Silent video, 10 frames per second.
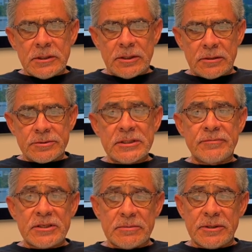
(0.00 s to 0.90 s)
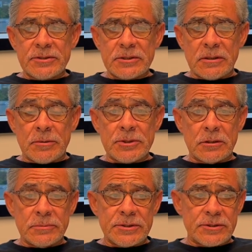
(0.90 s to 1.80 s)
You know, 17 months ago, I was
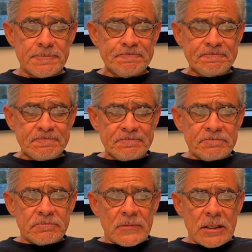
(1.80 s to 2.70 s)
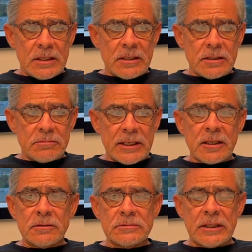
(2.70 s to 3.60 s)
homeless. And
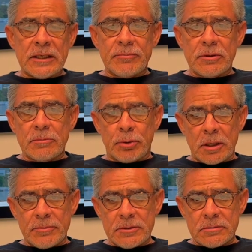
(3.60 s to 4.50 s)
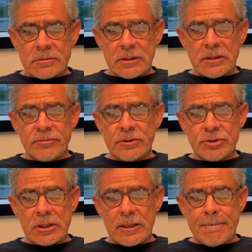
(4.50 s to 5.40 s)
now I have my own apartment. I have a good
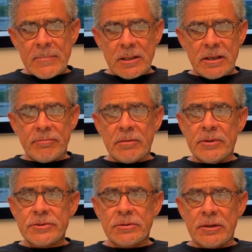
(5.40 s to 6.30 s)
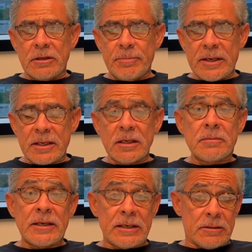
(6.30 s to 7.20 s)
job. I have my mental health back and
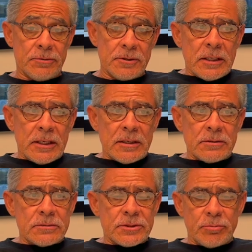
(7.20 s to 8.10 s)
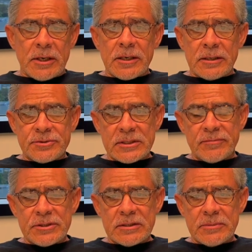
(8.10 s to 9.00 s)
my health. And sobriety, I have
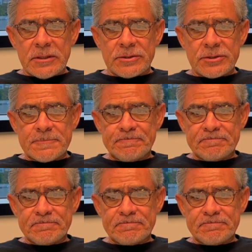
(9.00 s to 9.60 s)
17 months.